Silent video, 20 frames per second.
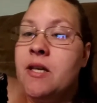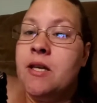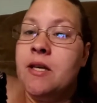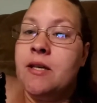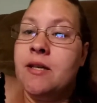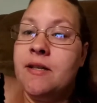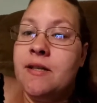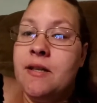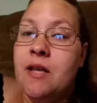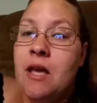
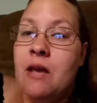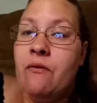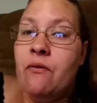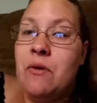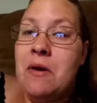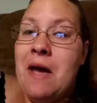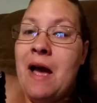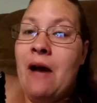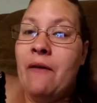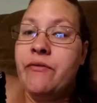is if
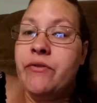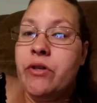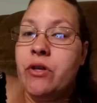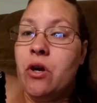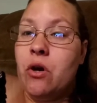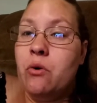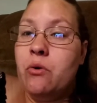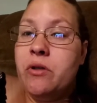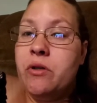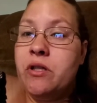we have to
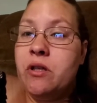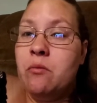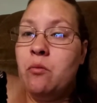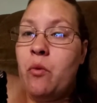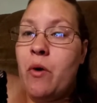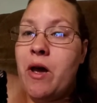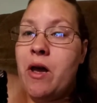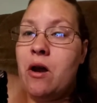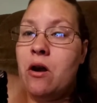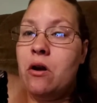go
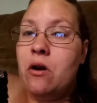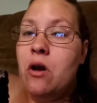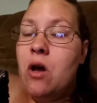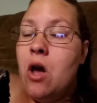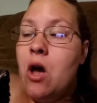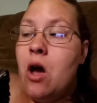somewhere.